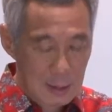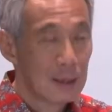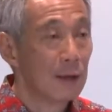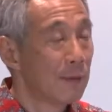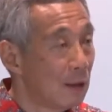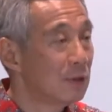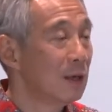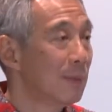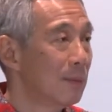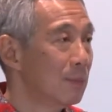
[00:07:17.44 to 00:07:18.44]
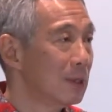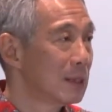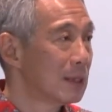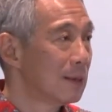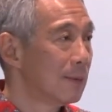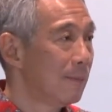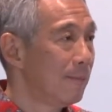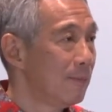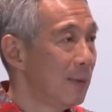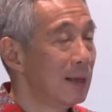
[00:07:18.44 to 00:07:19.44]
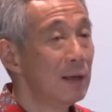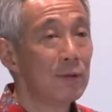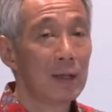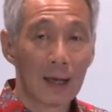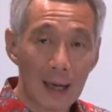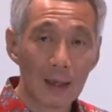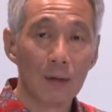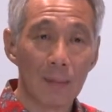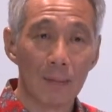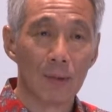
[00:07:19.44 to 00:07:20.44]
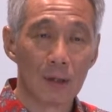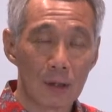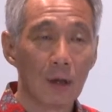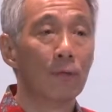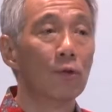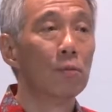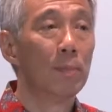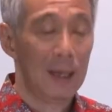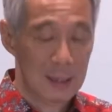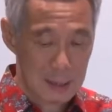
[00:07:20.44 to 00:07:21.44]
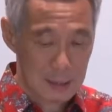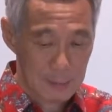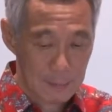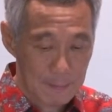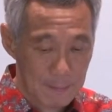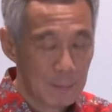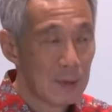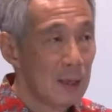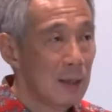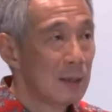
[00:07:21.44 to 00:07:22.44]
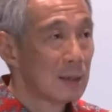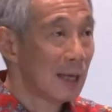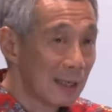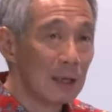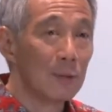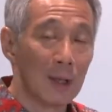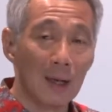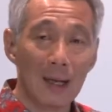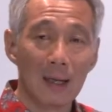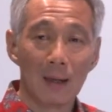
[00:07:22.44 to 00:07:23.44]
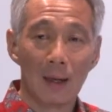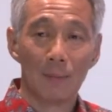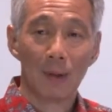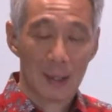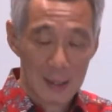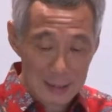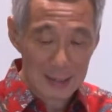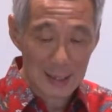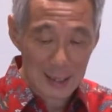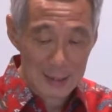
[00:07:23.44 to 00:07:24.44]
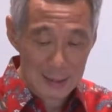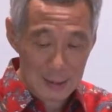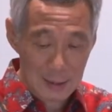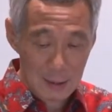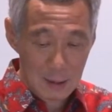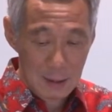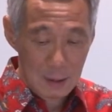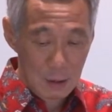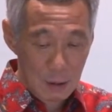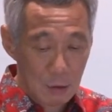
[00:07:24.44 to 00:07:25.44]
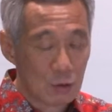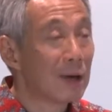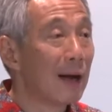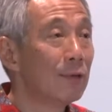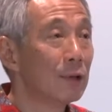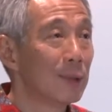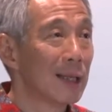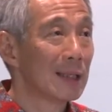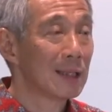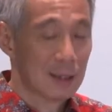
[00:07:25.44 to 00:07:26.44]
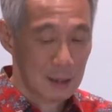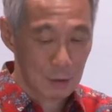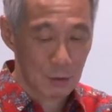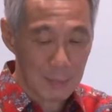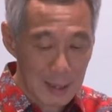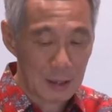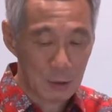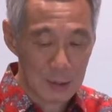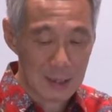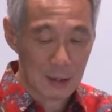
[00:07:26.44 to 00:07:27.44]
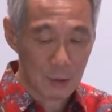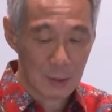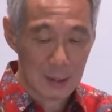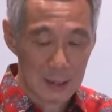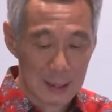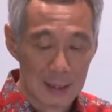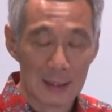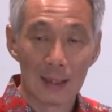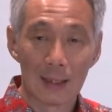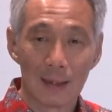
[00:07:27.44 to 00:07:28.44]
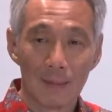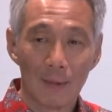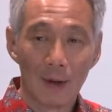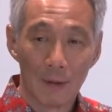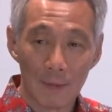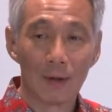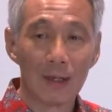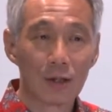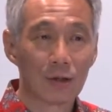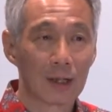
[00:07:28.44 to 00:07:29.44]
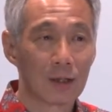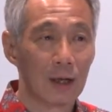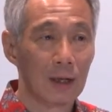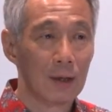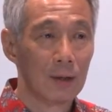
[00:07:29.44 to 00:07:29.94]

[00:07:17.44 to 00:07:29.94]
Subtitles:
the founding members, and even the current members of UPAGE, starting with the late Brother Nityanandan, who traveled with us through many twists and turns of the restructuring